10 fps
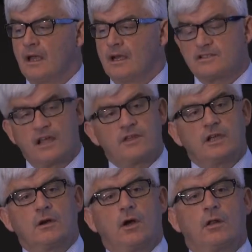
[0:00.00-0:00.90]
and as I
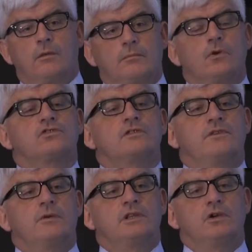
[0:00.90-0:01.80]
think most of
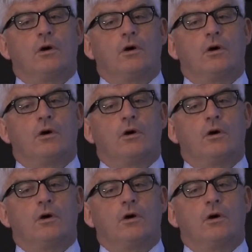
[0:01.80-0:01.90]
you in the